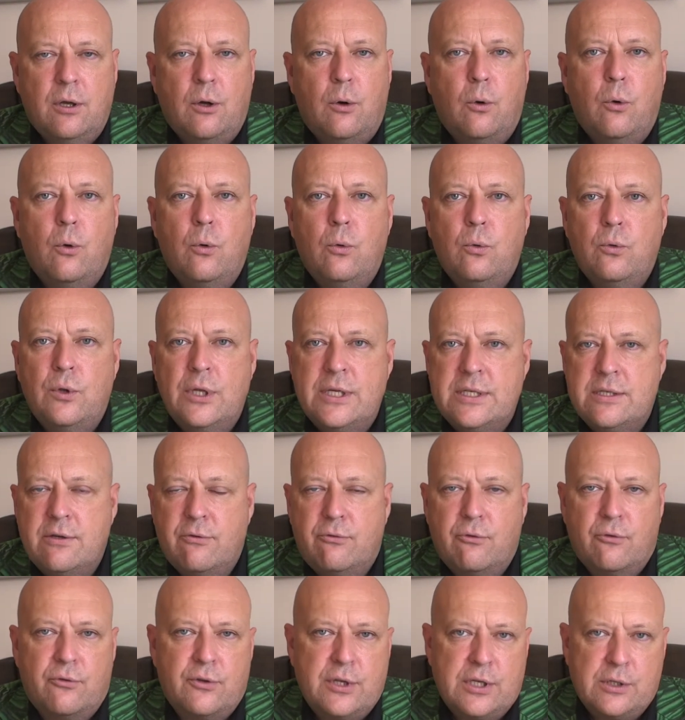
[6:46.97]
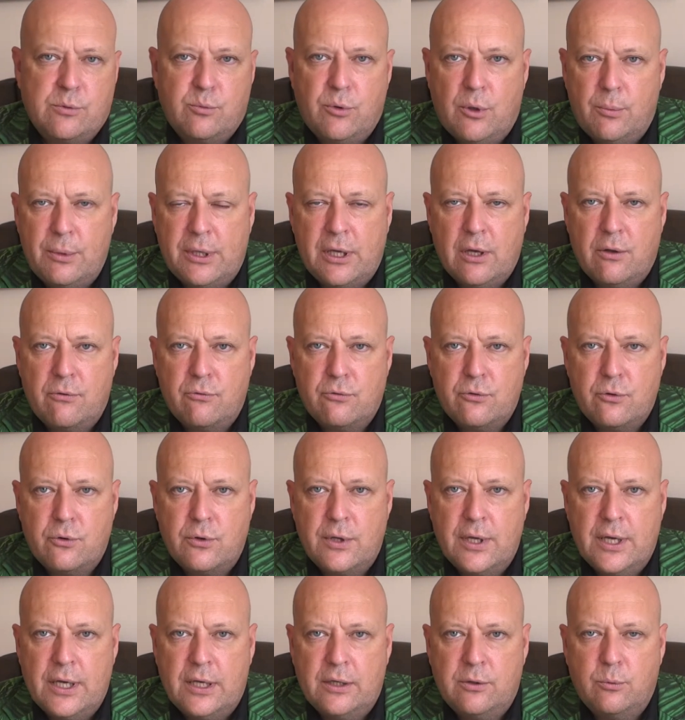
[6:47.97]
All these different things are probably going through
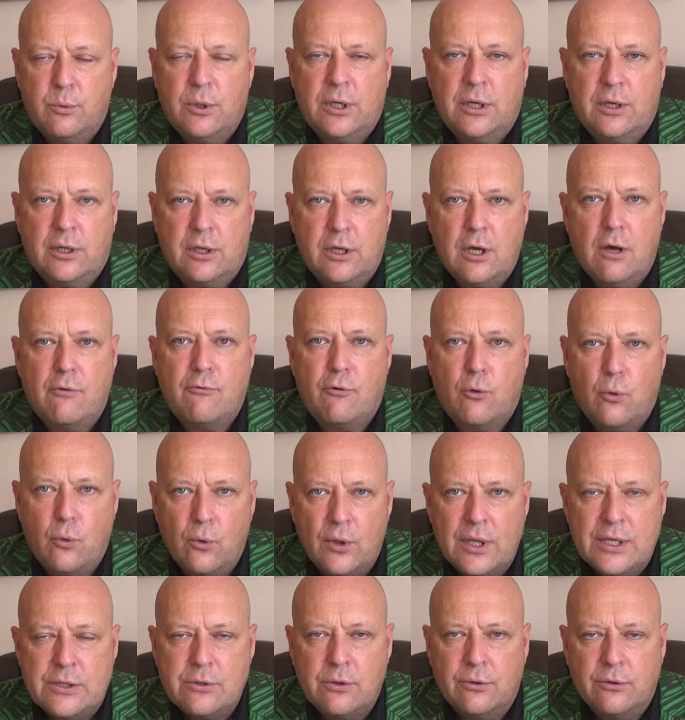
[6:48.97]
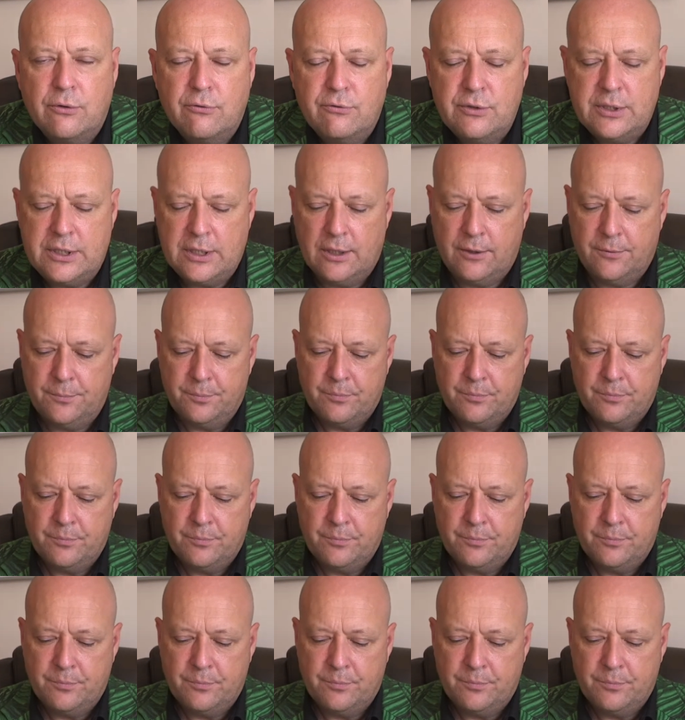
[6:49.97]
your head. We're going to cover all this on the video.